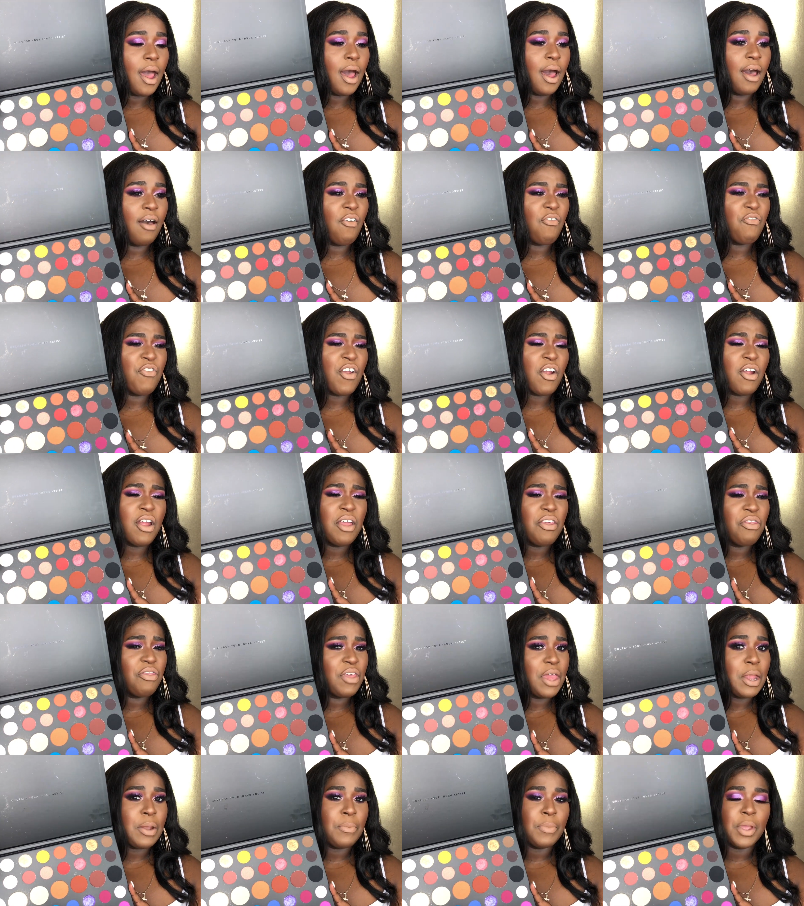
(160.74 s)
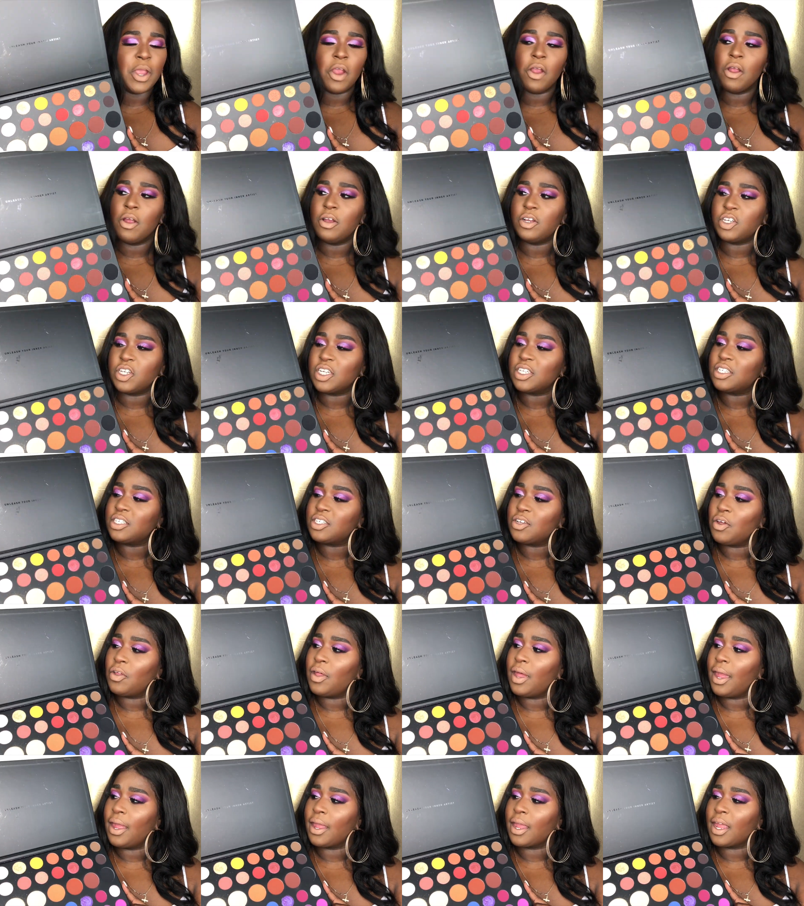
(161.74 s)
a very thin mirror, just so
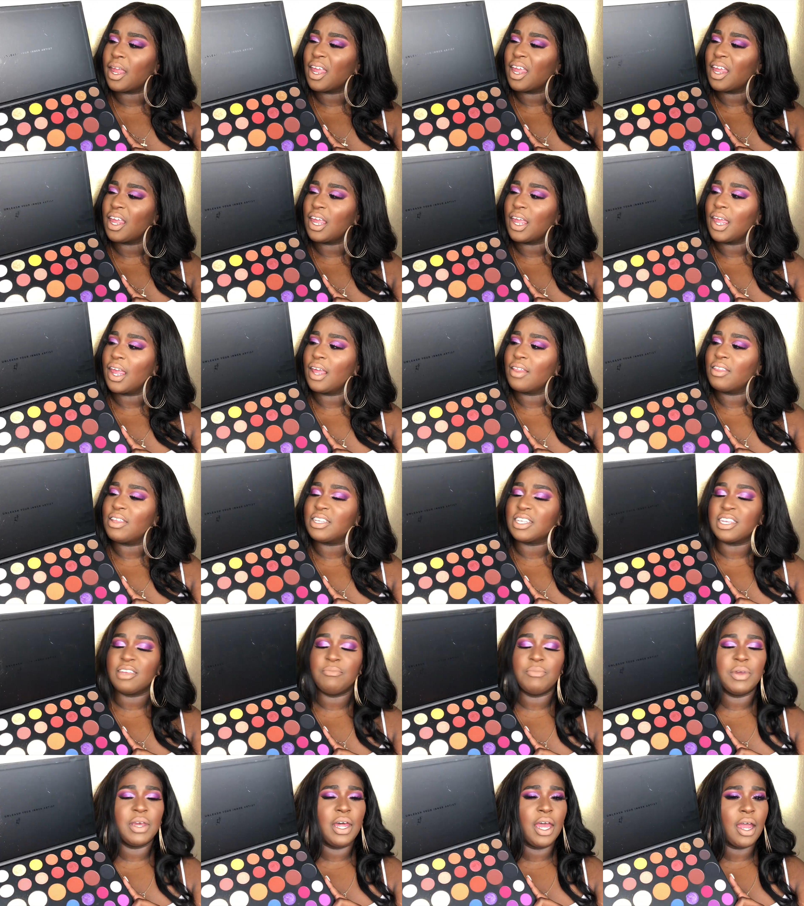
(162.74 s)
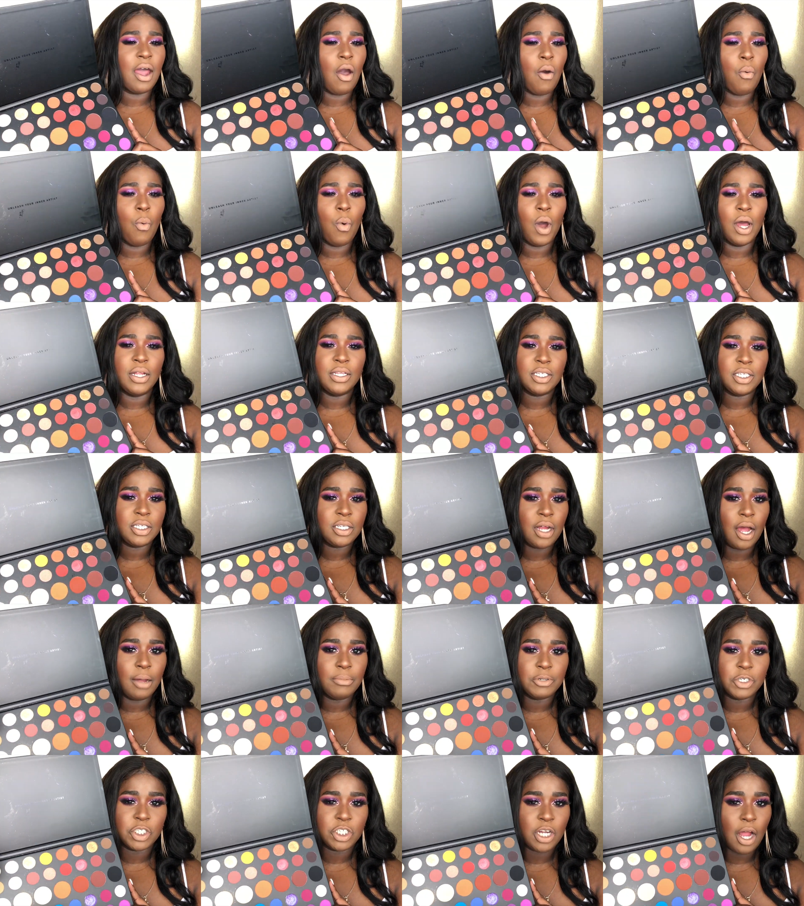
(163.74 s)
like this can be like a
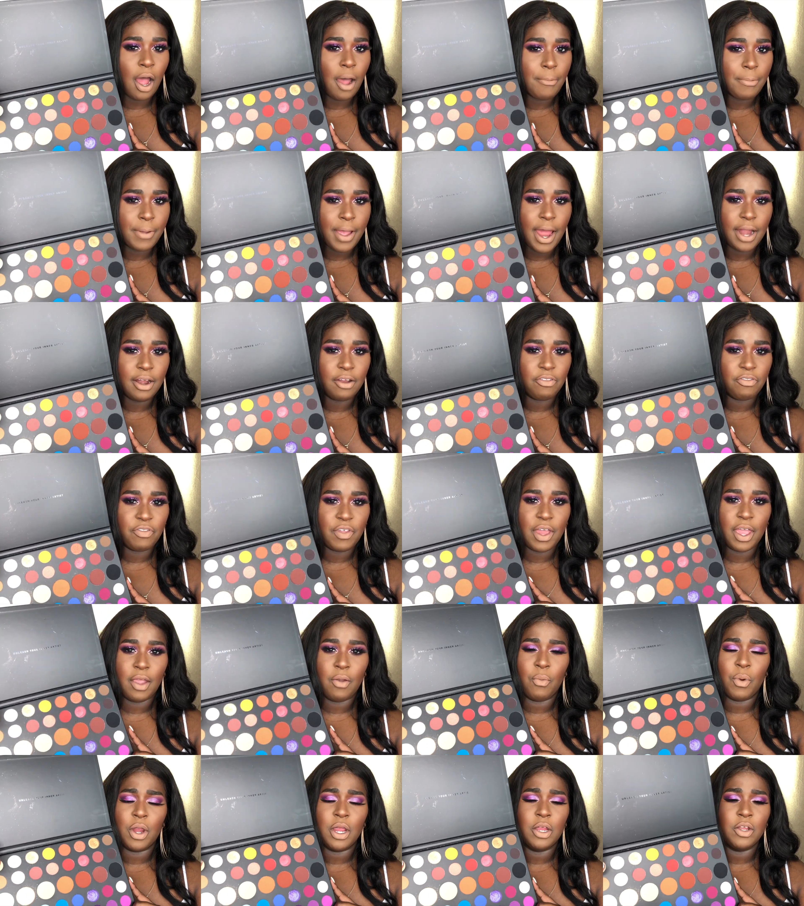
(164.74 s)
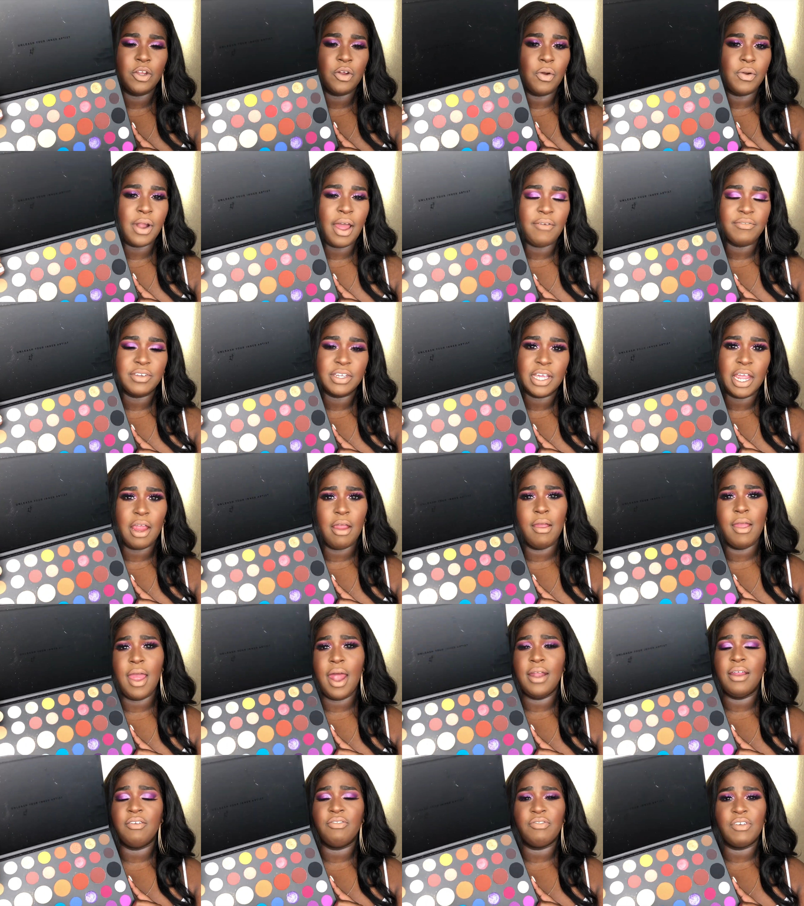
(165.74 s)
one-stop shop kind of thing where you don't have to
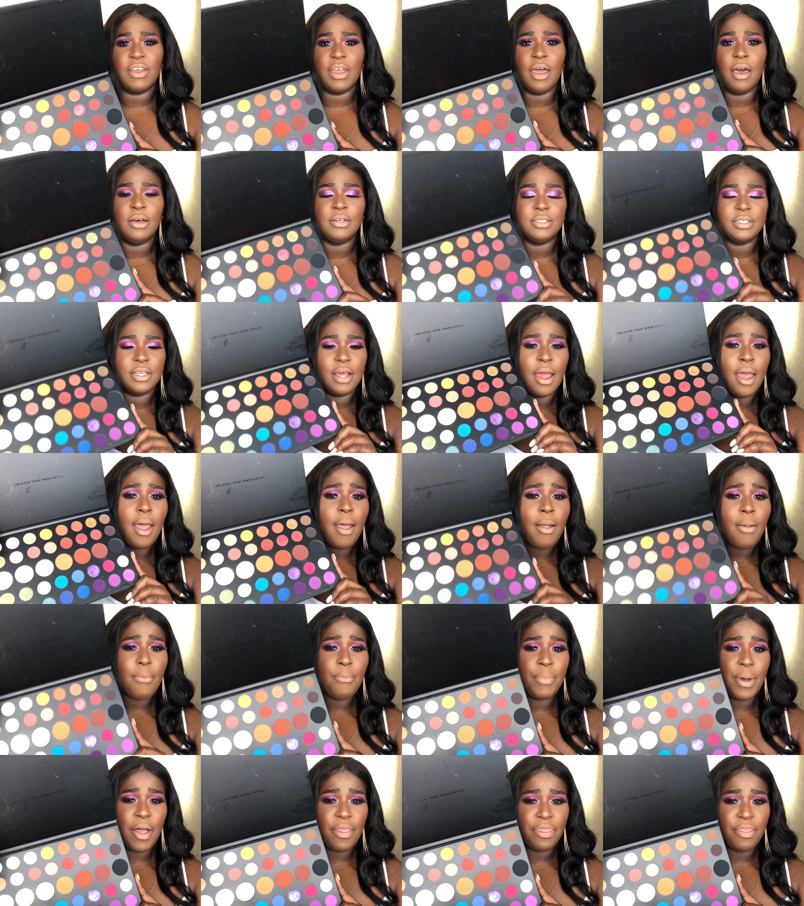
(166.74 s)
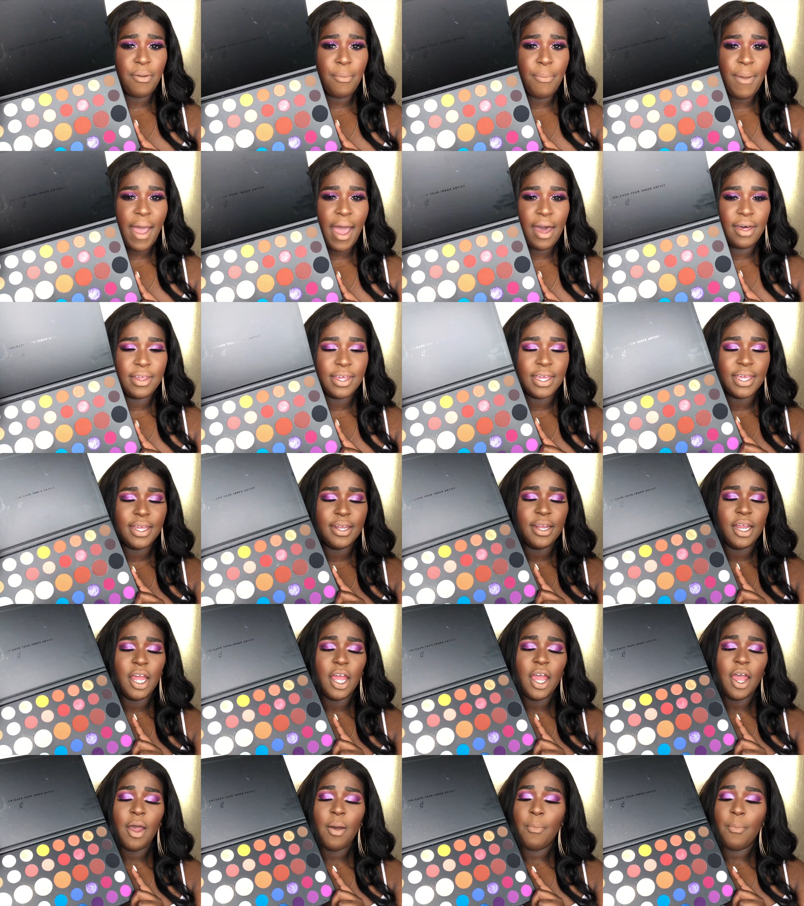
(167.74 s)
carry anything else but the palette.